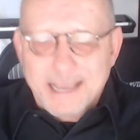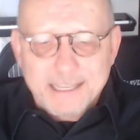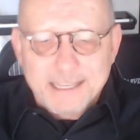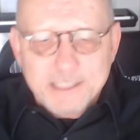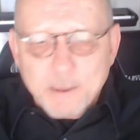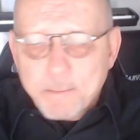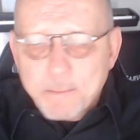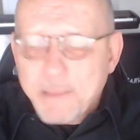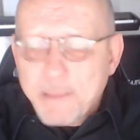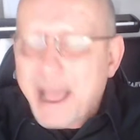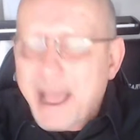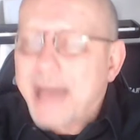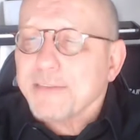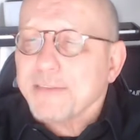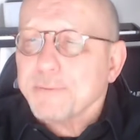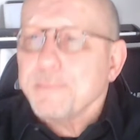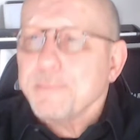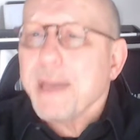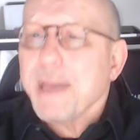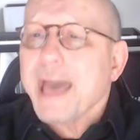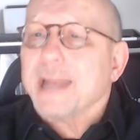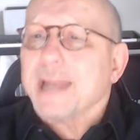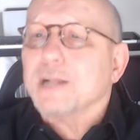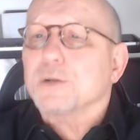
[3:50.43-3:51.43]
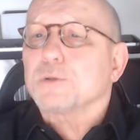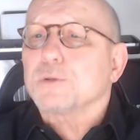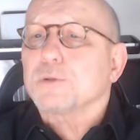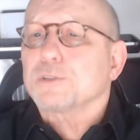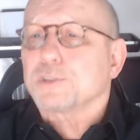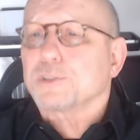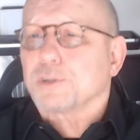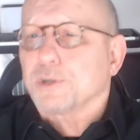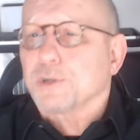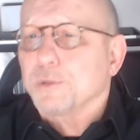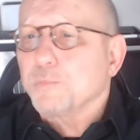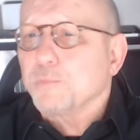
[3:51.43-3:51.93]
It's a
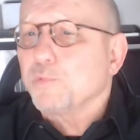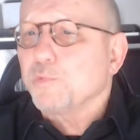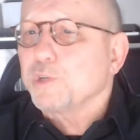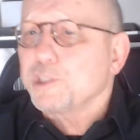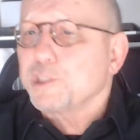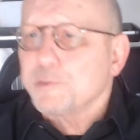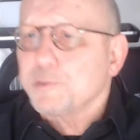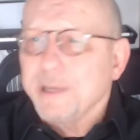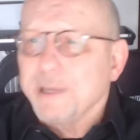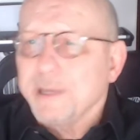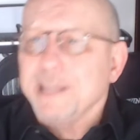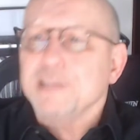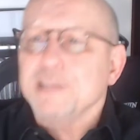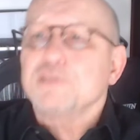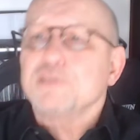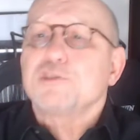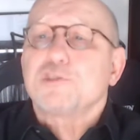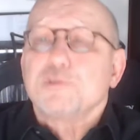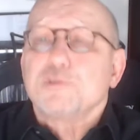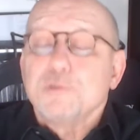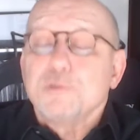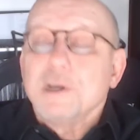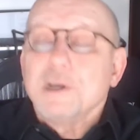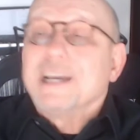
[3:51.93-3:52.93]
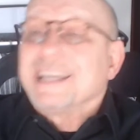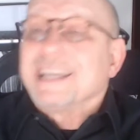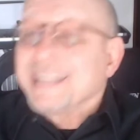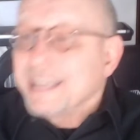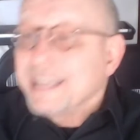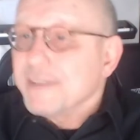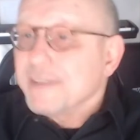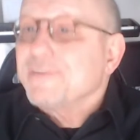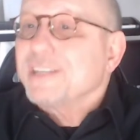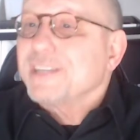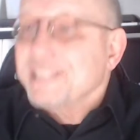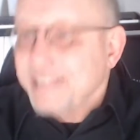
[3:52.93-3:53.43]
mathematical term which means to
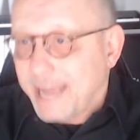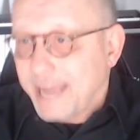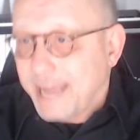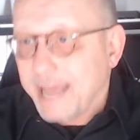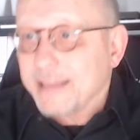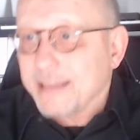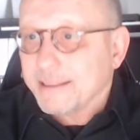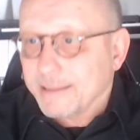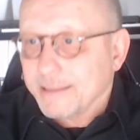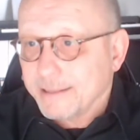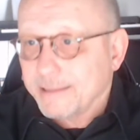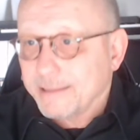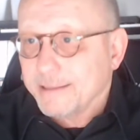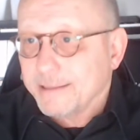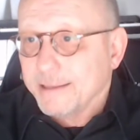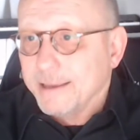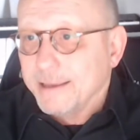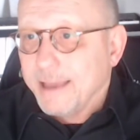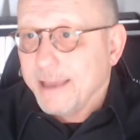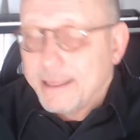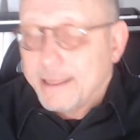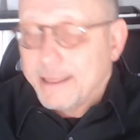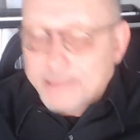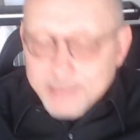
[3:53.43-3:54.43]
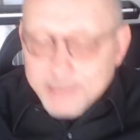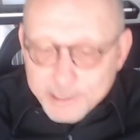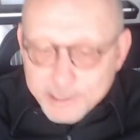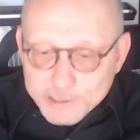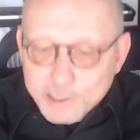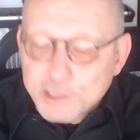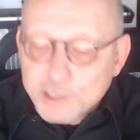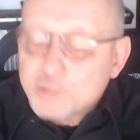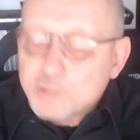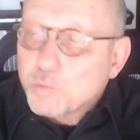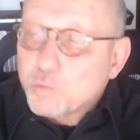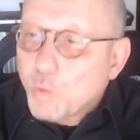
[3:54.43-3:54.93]
give a tenth, and
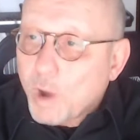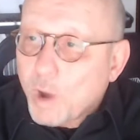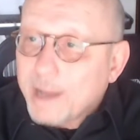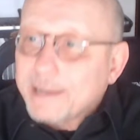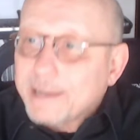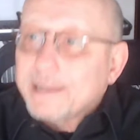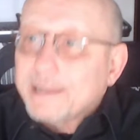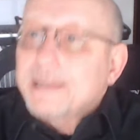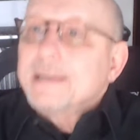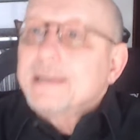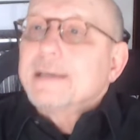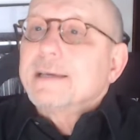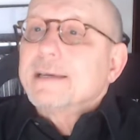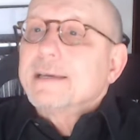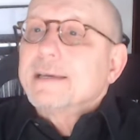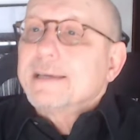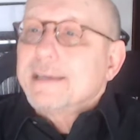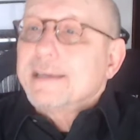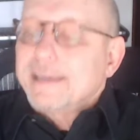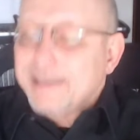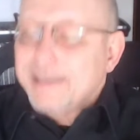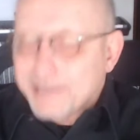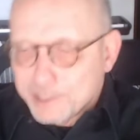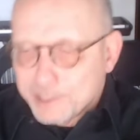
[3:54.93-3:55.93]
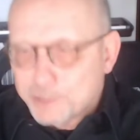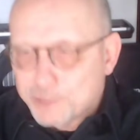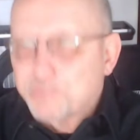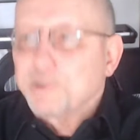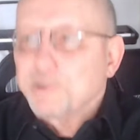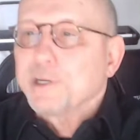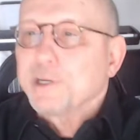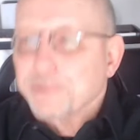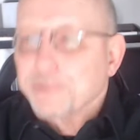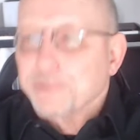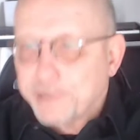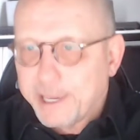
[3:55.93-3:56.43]
this is what
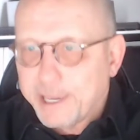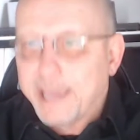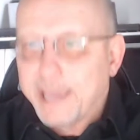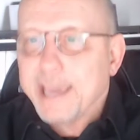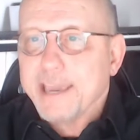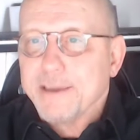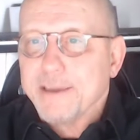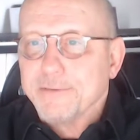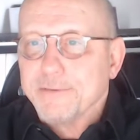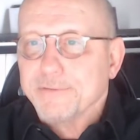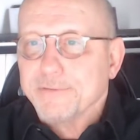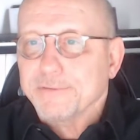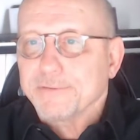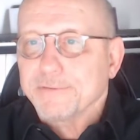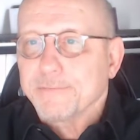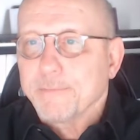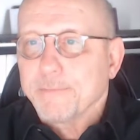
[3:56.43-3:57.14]
Israel gave.